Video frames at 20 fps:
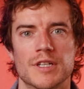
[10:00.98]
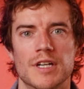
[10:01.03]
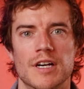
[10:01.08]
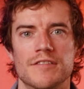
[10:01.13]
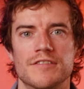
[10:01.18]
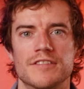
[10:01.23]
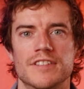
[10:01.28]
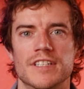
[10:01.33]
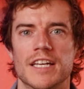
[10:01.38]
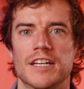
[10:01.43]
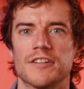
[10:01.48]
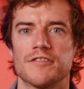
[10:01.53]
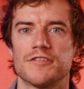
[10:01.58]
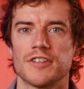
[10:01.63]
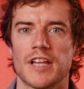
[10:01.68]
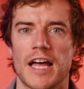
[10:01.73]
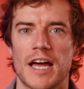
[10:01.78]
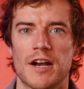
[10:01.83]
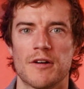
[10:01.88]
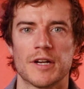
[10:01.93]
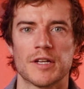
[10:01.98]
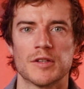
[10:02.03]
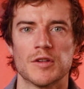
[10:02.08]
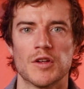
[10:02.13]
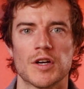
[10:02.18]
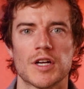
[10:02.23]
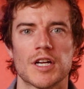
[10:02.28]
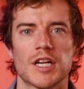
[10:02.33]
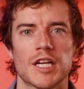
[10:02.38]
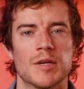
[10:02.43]
enough to get a flattering
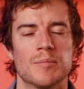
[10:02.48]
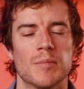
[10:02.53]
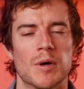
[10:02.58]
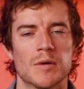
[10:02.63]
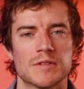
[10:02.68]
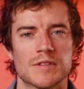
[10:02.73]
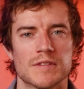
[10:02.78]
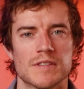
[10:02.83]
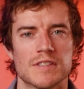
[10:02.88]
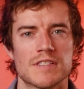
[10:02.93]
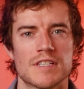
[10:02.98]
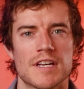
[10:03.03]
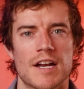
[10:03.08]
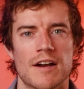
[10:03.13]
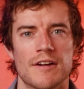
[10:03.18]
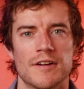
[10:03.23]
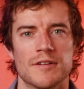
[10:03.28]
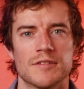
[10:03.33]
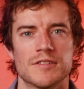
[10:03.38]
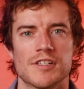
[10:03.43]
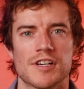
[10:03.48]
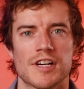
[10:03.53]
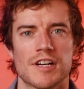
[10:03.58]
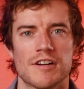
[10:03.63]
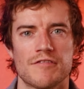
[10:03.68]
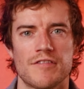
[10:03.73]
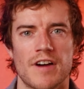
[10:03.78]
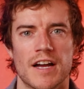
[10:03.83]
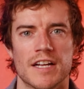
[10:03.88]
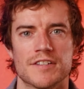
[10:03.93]
look in most of the scenarios you're going to
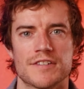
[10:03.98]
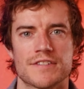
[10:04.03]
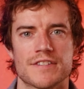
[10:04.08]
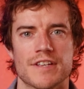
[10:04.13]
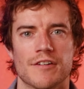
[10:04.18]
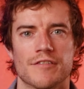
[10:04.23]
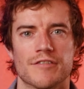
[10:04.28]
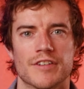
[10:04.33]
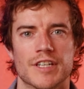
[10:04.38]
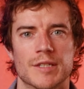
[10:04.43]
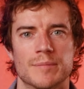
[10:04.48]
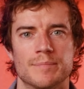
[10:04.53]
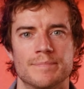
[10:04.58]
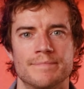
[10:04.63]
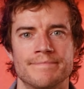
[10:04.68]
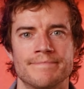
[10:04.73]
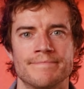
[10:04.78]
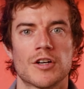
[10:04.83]
find yourself in.